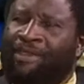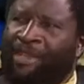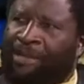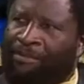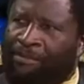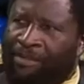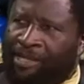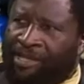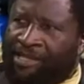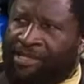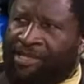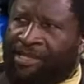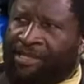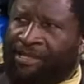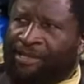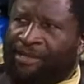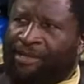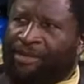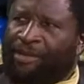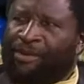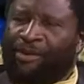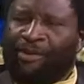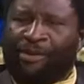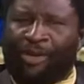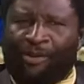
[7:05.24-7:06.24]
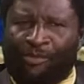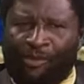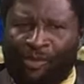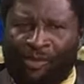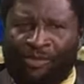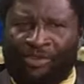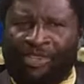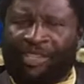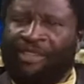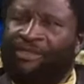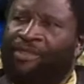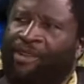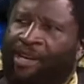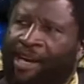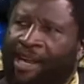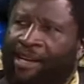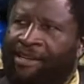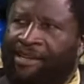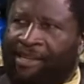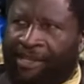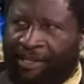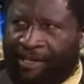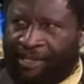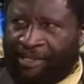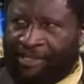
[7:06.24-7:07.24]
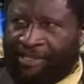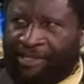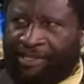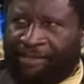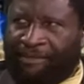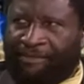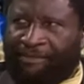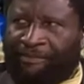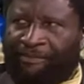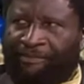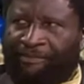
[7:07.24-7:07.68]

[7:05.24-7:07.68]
very pleasing. We are moving in the right direction.